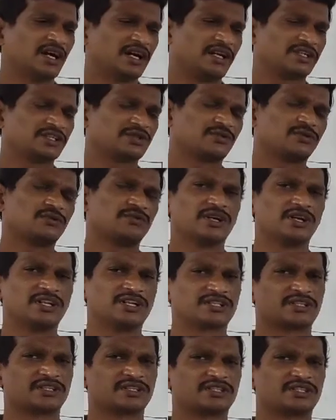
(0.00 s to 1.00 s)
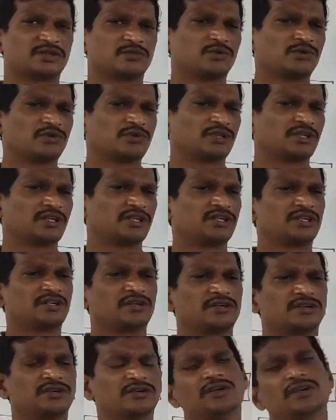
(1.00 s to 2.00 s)
And next one we'll discuss about
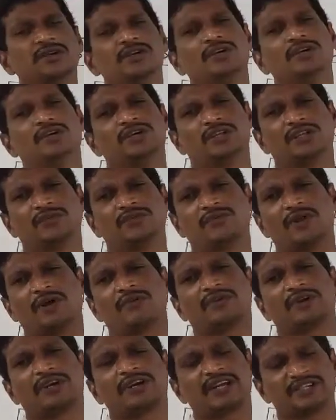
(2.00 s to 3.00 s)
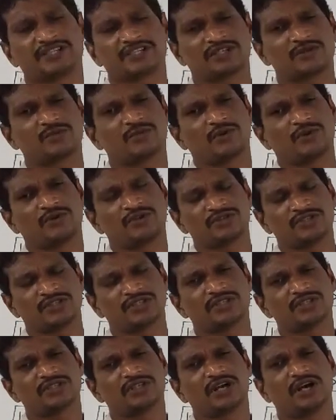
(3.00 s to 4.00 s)
that the flower induction
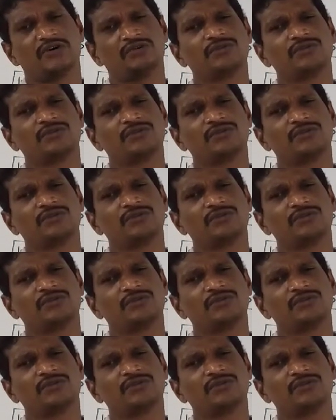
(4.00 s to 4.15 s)
process,